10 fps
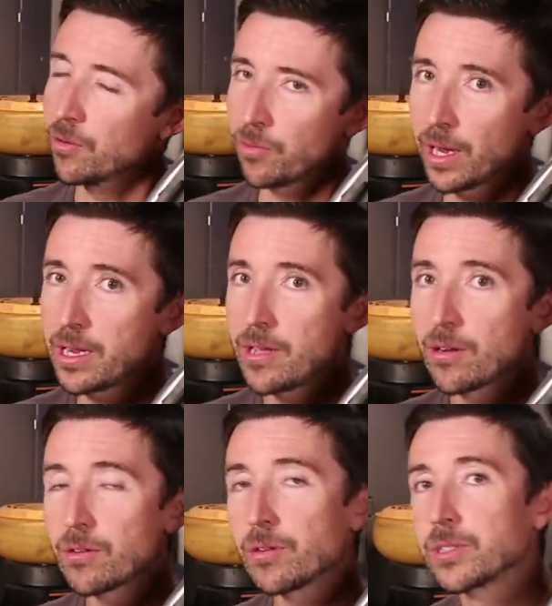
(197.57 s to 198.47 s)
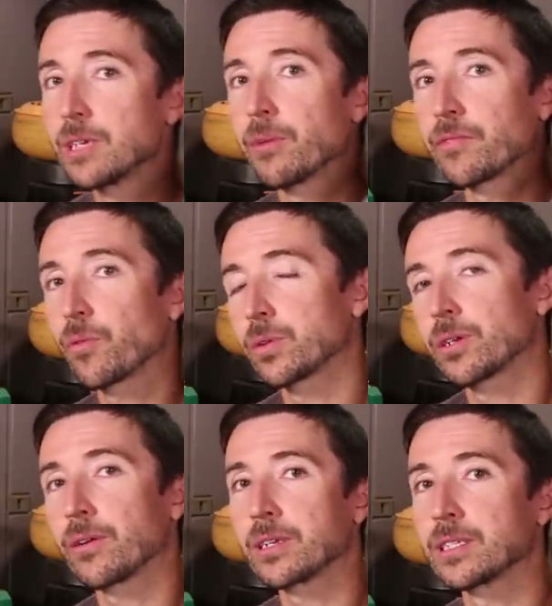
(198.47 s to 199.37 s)
Right here, you see my four
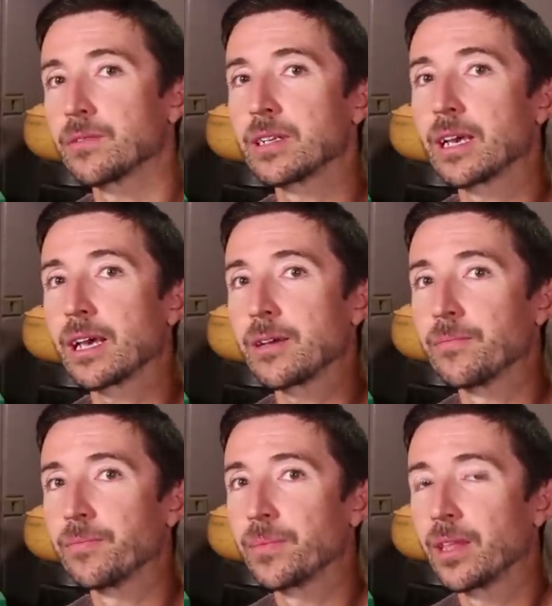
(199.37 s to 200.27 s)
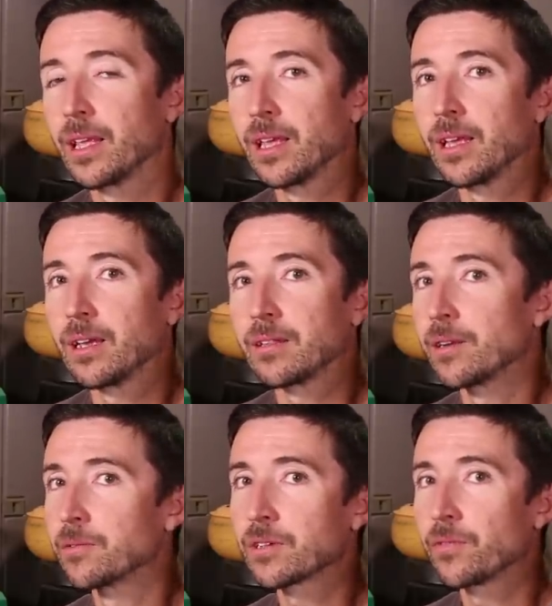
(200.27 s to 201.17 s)
targets of the day. They
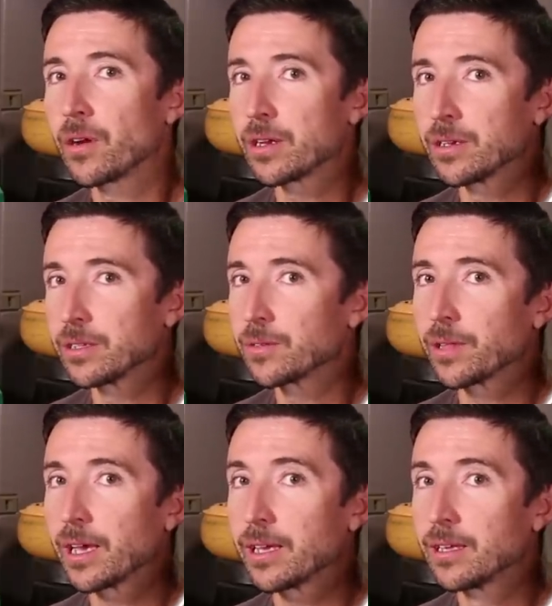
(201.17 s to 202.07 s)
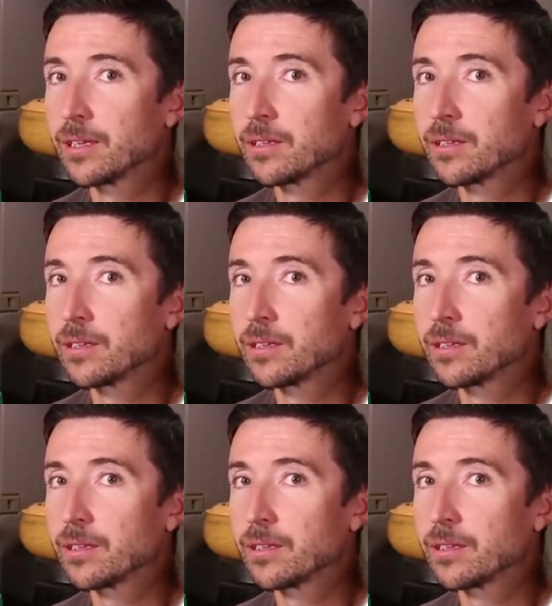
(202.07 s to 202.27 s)
don't look very good, do they?